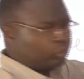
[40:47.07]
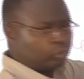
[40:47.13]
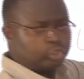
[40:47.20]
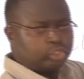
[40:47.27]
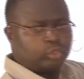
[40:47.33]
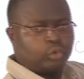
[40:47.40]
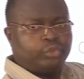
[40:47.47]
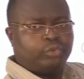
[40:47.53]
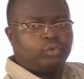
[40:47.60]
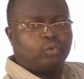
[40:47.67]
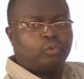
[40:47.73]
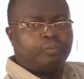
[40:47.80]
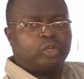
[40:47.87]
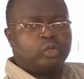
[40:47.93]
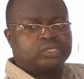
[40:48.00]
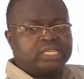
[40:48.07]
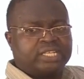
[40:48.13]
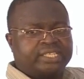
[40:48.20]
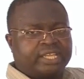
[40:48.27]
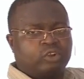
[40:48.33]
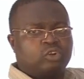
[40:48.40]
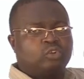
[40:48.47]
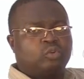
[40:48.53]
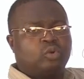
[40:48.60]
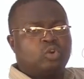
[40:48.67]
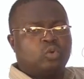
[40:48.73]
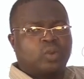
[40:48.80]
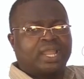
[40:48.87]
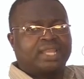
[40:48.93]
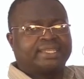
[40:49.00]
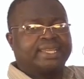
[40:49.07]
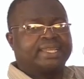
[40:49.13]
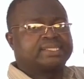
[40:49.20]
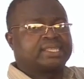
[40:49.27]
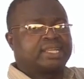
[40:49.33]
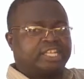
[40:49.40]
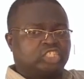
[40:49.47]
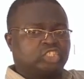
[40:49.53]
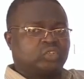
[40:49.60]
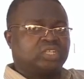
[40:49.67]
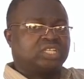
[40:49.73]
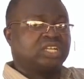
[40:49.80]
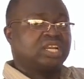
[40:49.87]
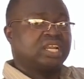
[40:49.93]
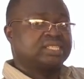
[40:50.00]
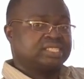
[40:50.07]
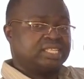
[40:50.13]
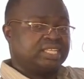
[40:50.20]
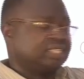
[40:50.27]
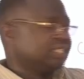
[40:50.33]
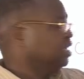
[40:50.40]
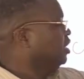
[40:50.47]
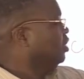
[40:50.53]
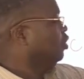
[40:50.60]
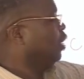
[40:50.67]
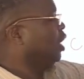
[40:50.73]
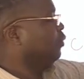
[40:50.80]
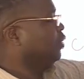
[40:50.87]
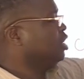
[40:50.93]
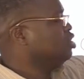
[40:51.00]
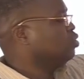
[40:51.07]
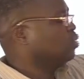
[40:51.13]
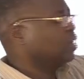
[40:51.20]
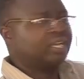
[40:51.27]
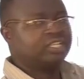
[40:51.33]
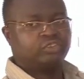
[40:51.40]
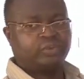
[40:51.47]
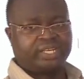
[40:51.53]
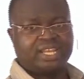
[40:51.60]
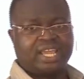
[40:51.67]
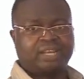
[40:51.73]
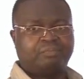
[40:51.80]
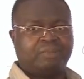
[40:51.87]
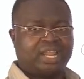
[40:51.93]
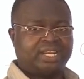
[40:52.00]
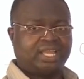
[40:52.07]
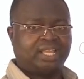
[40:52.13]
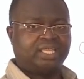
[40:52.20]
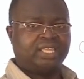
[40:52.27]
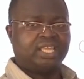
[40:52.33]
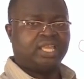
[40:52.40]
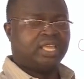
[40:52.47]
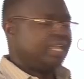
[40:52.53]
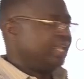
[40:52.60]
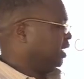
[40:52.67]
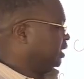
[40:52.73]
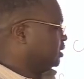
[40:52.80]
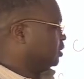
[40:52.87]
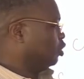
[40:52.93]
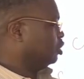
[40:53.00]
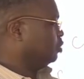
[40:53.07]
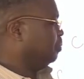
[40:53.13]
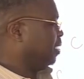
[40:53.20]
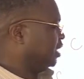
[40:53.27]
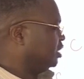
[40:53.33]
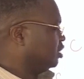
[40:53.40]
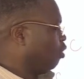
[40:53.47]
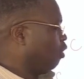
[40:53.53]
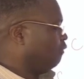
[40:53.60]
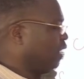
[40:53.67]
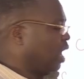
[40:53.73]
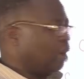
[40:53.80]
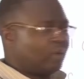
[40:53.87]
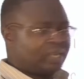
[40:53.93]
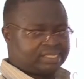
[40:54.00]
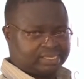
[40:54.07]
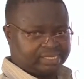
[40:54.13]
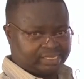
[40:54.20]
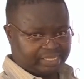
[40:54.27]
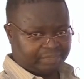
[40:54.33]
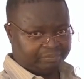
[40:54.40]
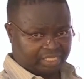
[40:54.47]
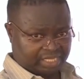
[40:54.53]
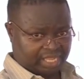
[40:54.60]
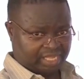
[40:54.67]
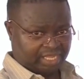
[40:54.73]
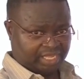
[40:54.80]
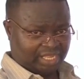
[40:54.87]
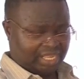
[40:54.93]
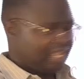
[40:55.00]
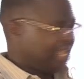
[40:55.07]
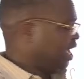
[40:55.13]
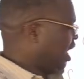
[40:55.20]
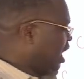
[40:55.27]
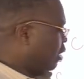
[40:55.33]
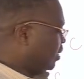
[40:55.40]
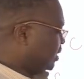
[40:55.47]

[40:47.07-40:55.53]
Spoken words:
to show you, because later on you'll look at excretion in class 8, where we'll look at urinary bladder. It's not part of our system here. Our